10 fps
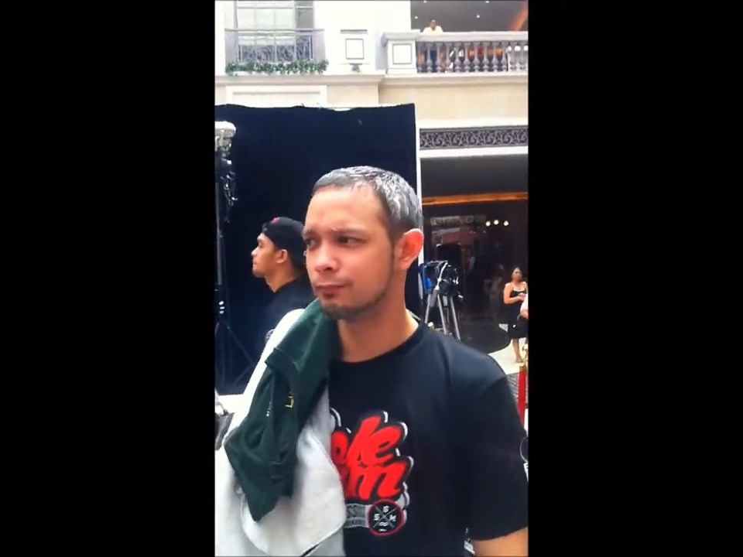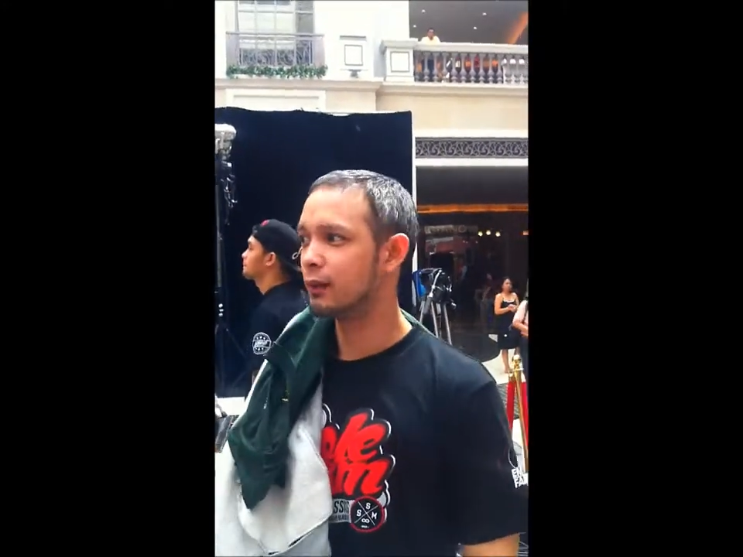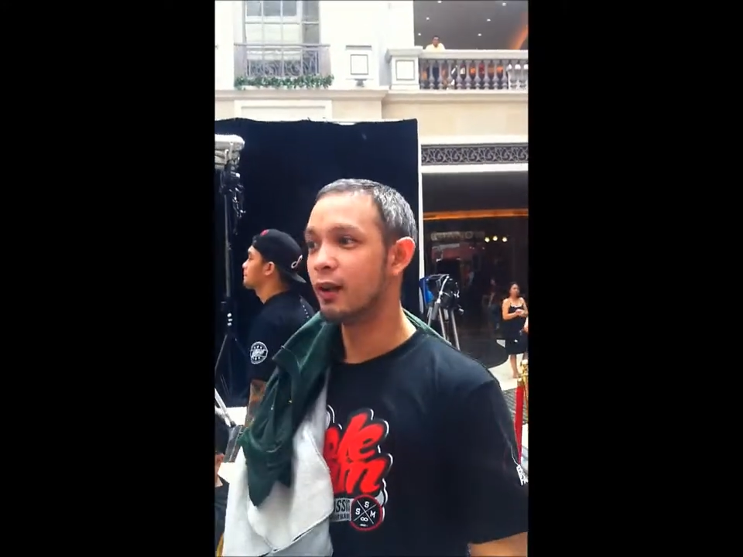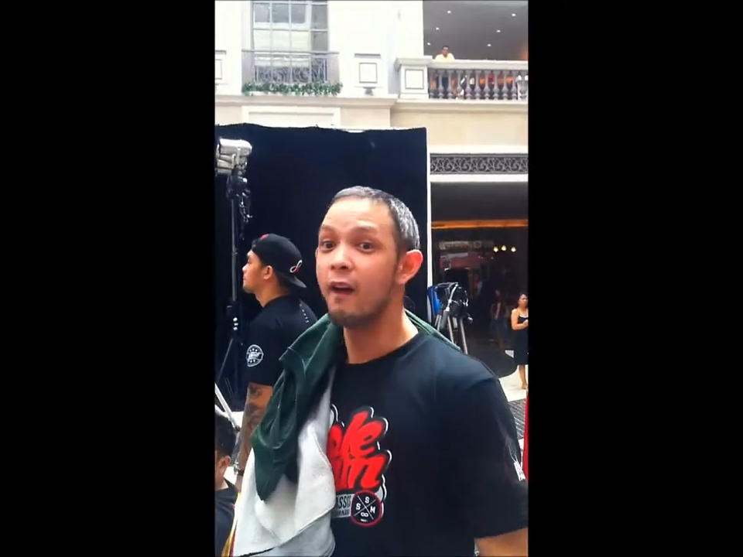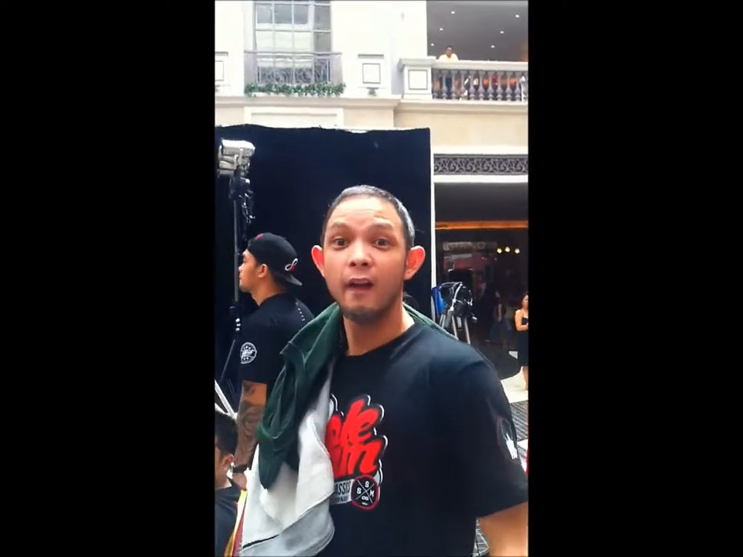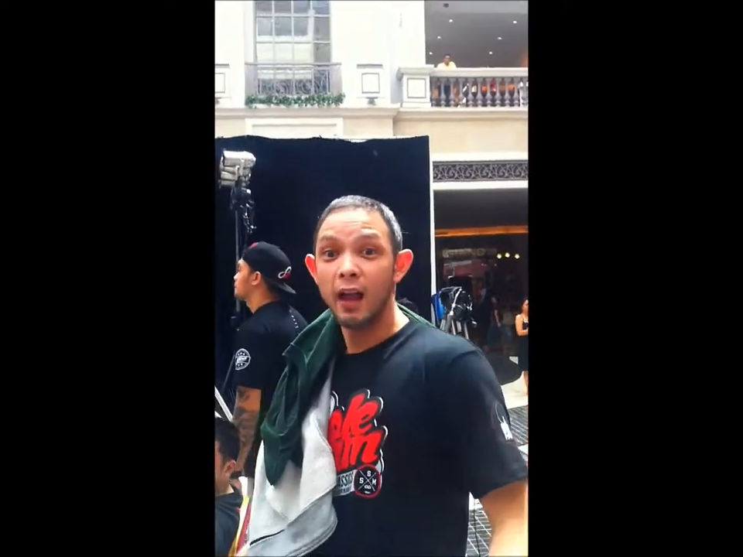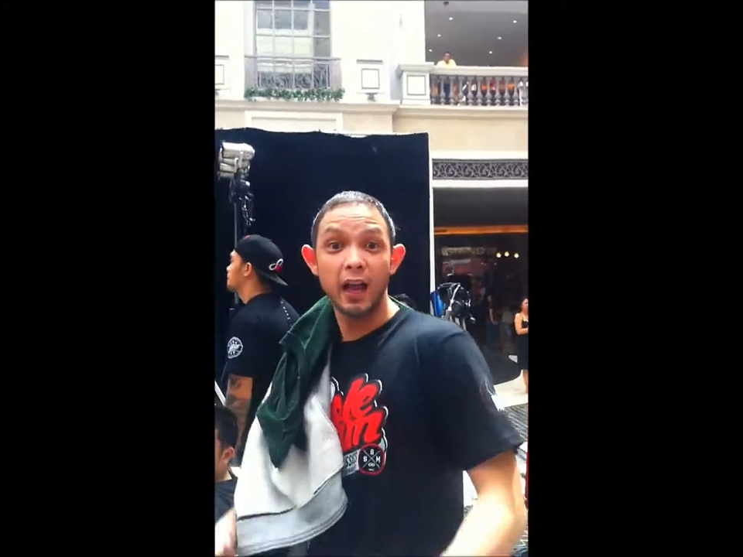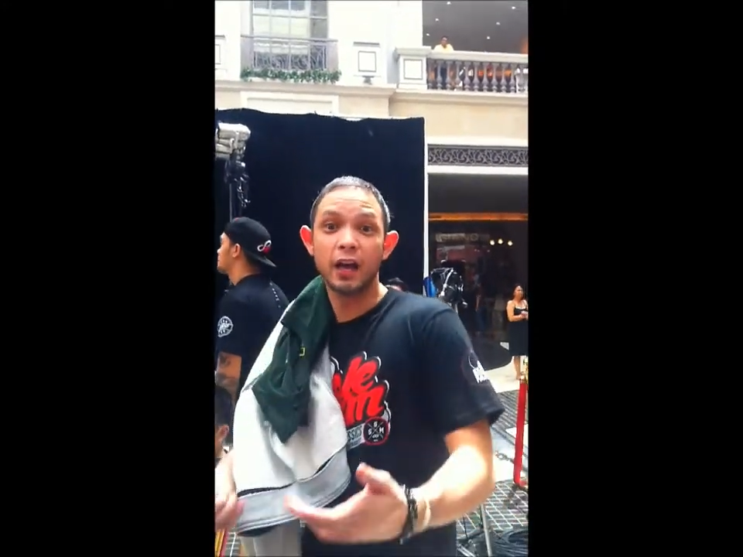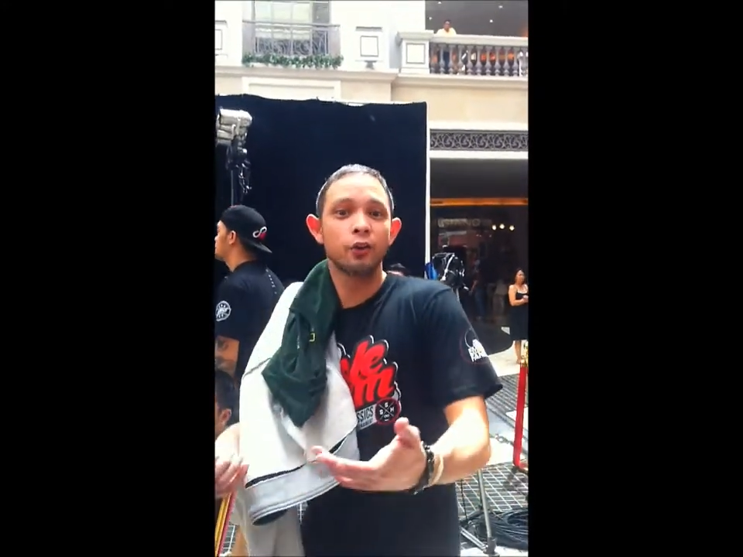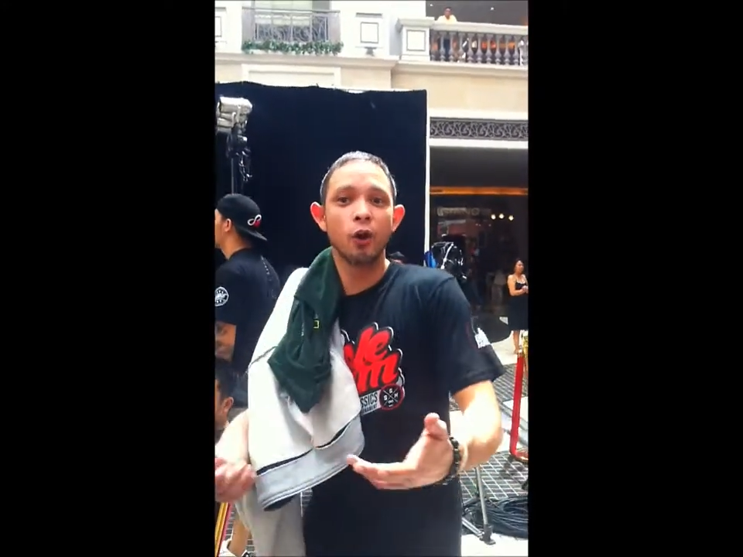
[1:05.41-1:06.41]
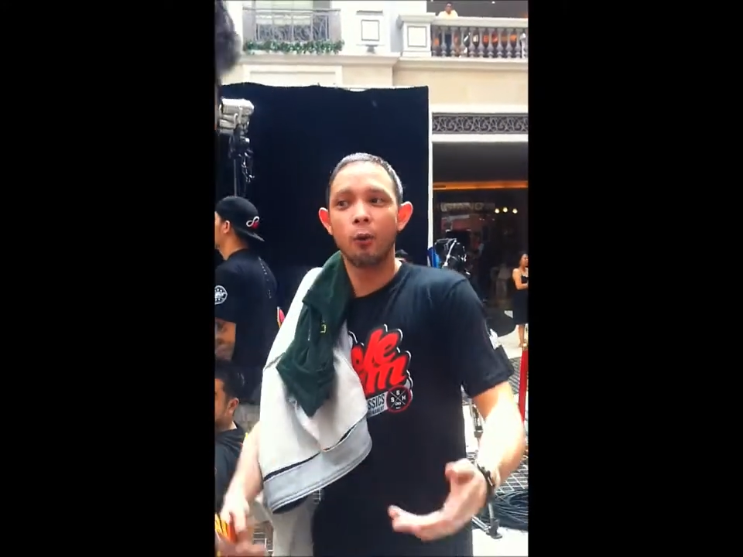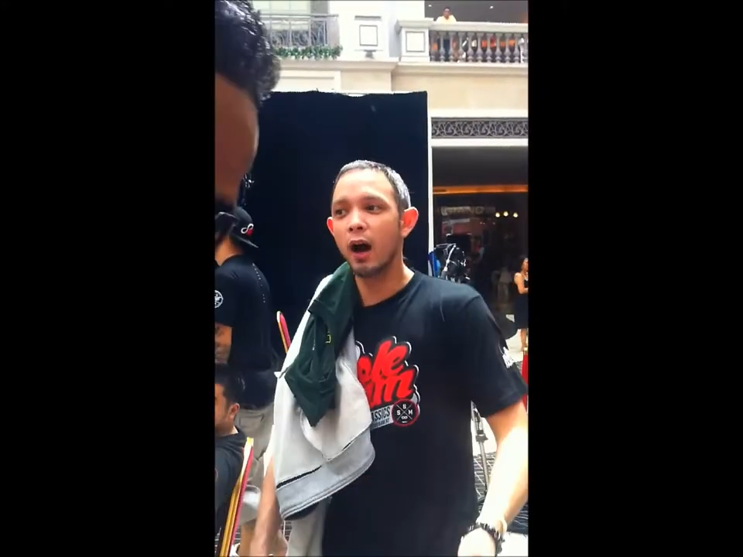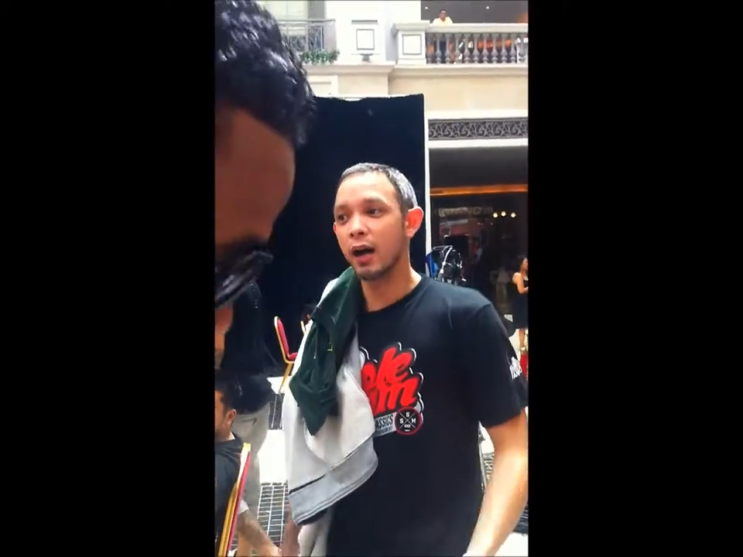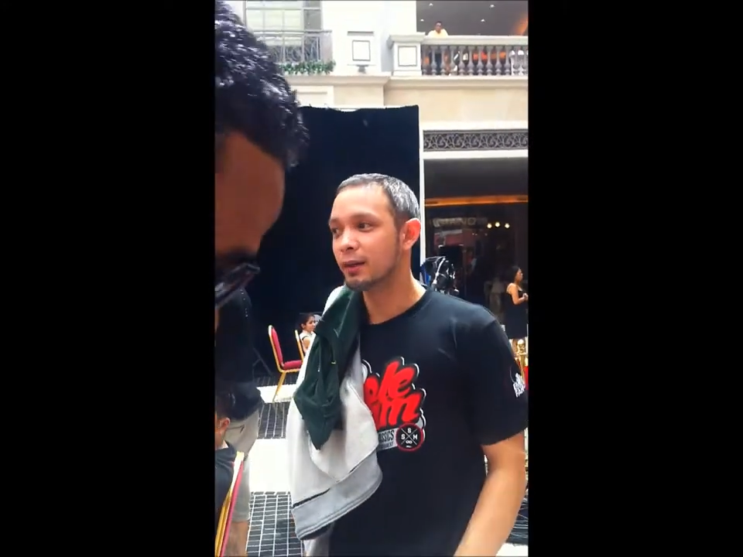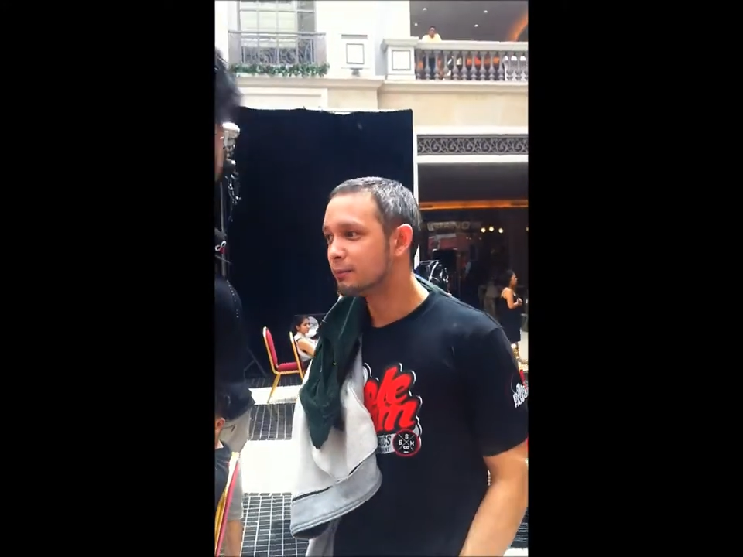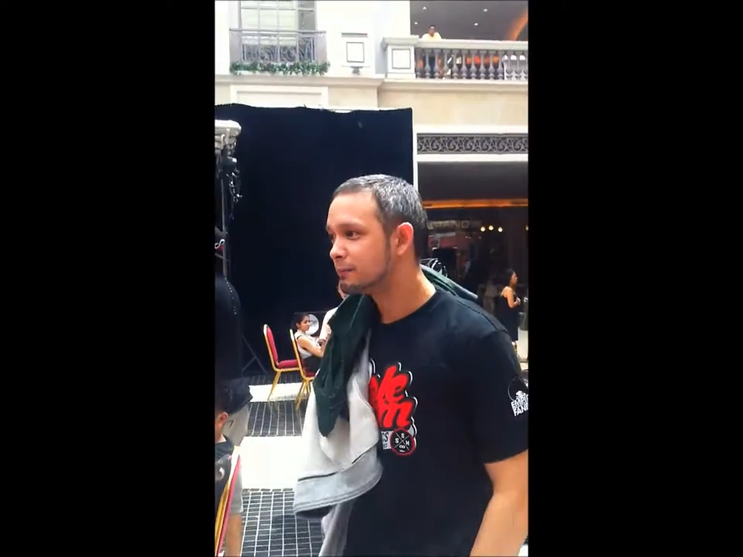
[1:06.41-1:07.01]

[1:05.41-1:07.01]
I don't know why.